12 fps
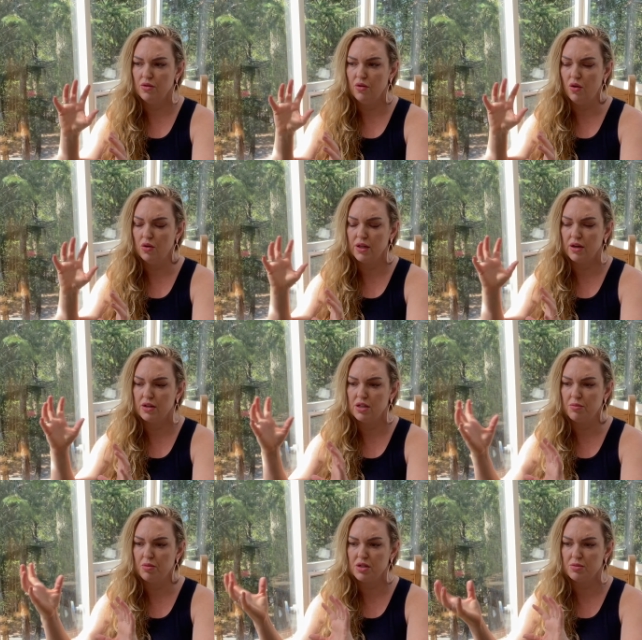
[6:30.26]
holding on
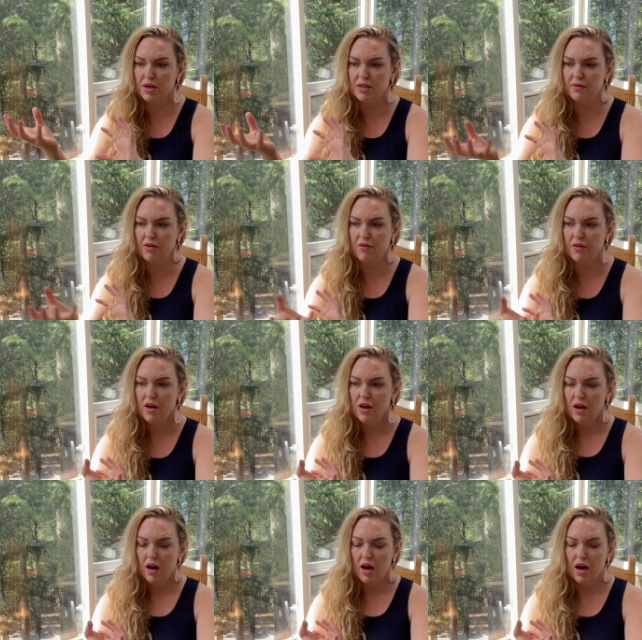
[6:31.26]
to the perspective of
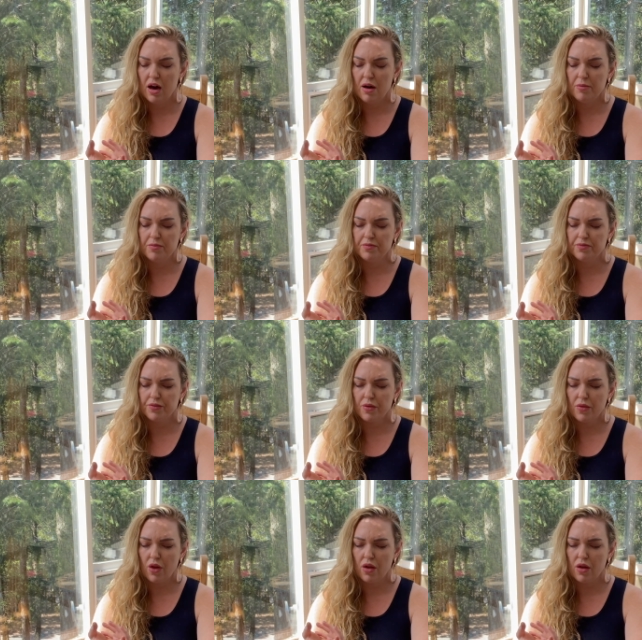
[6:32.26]
um,
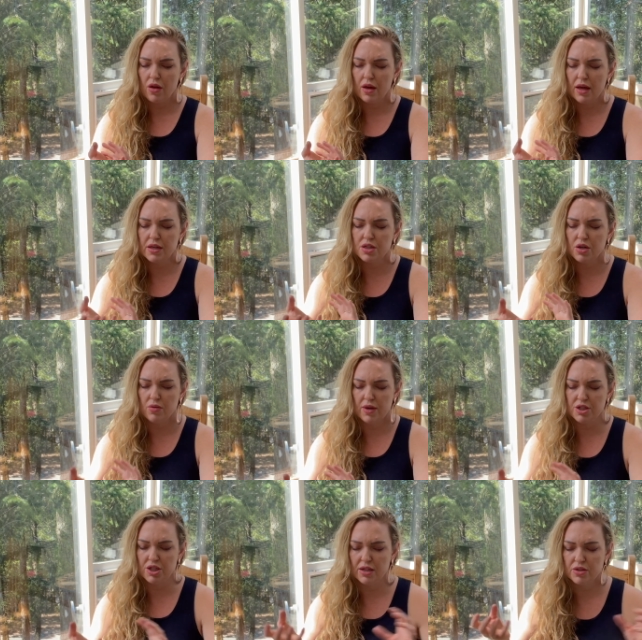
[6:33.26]

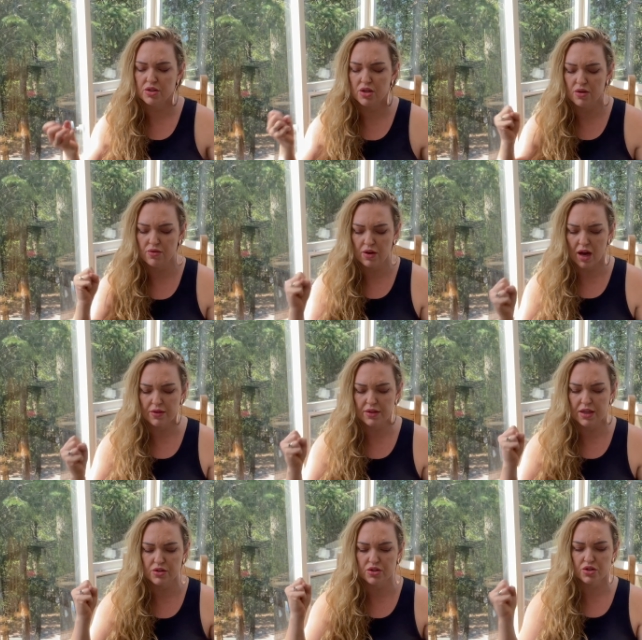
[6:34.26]
intuition. So you've got
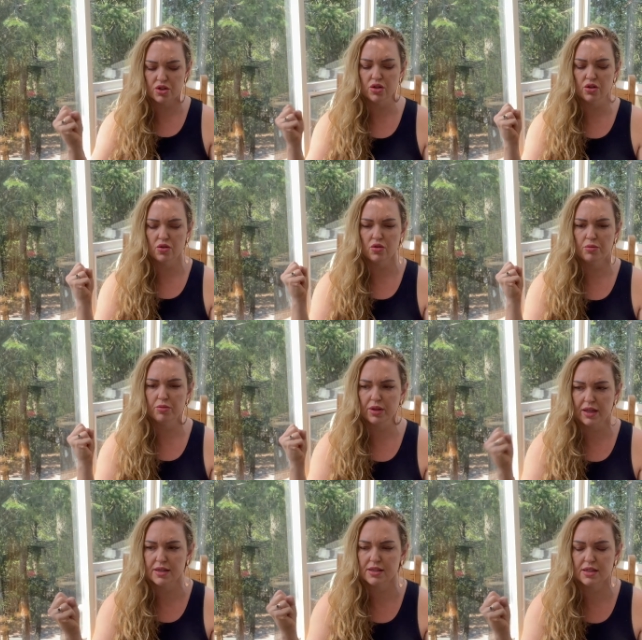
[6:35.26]
these two
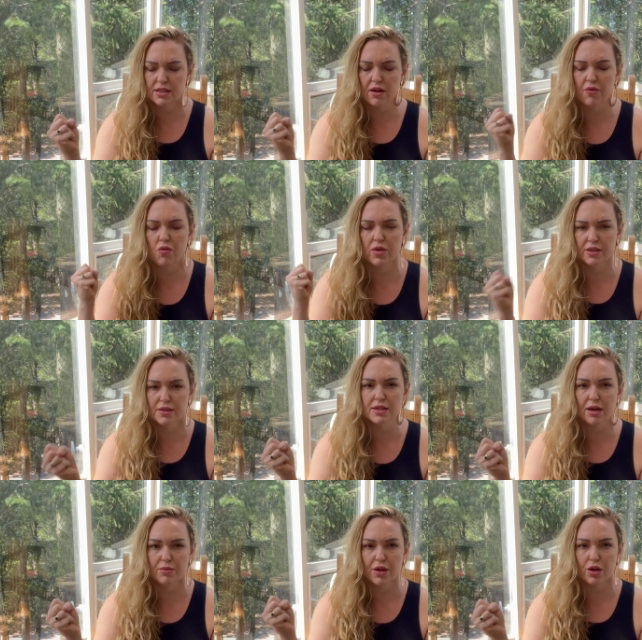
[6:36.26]
places of
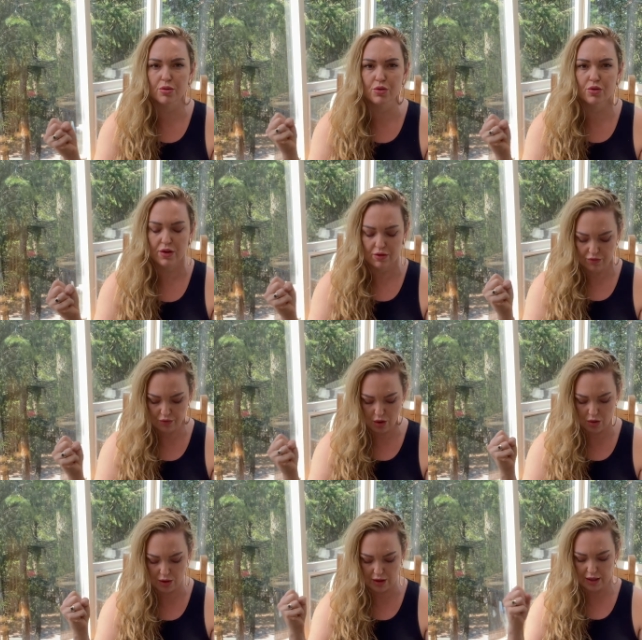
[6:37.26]
wisdom that you're moving
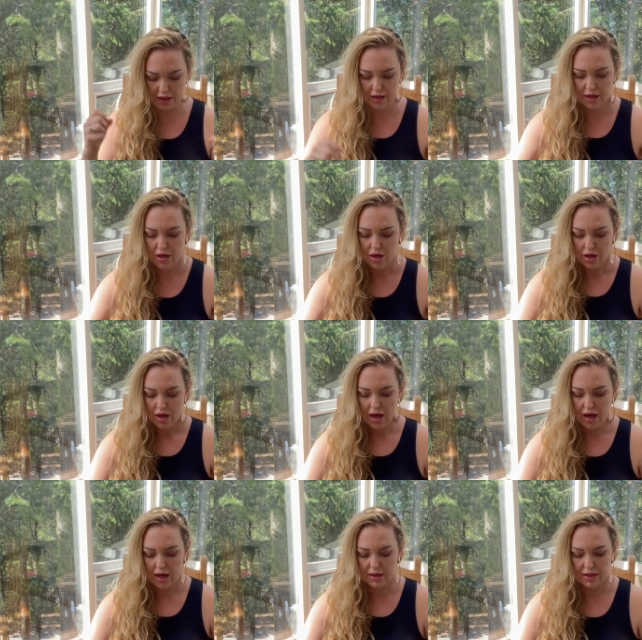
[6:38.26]
forward in.
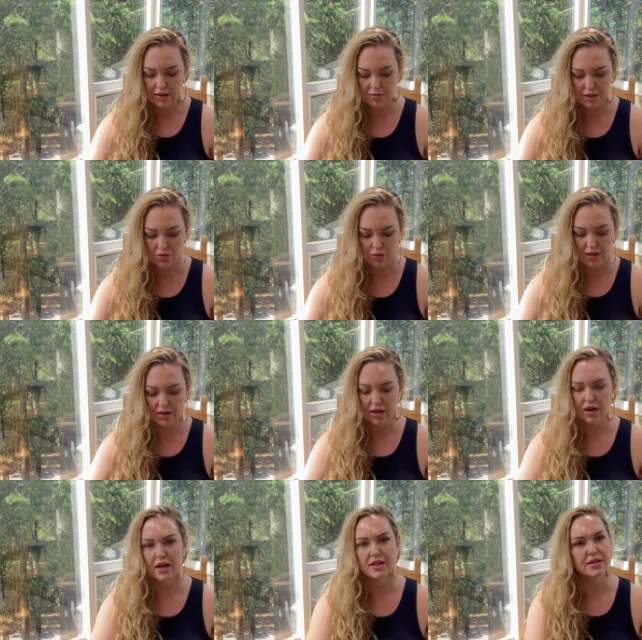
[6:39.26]
And in the between
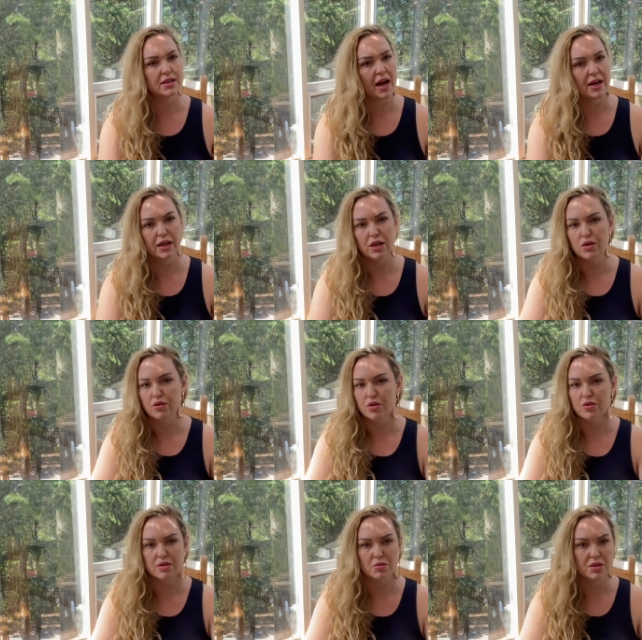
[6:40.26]
there, it's guiding you
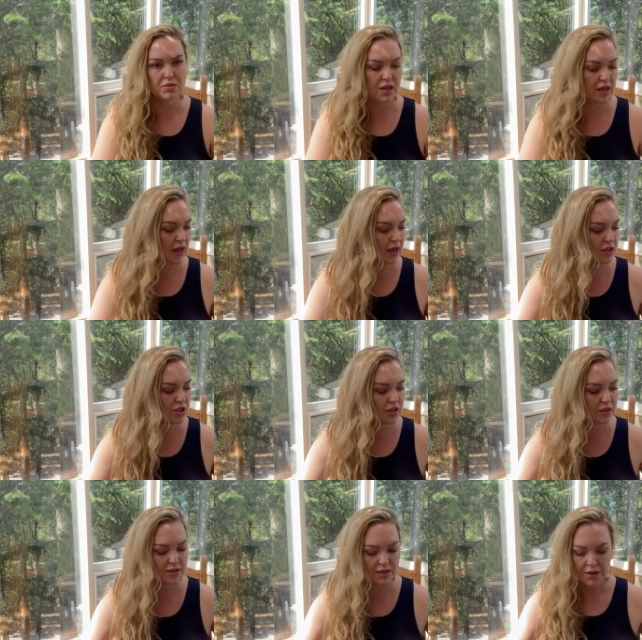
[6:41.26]
through some
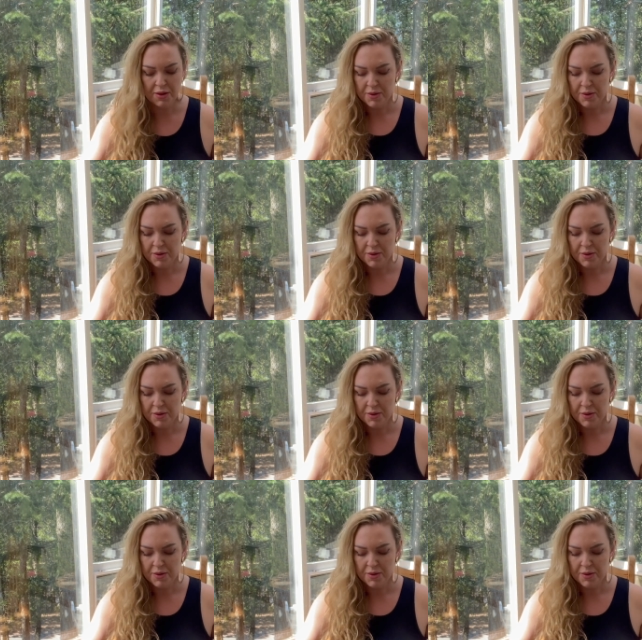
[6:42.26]
communications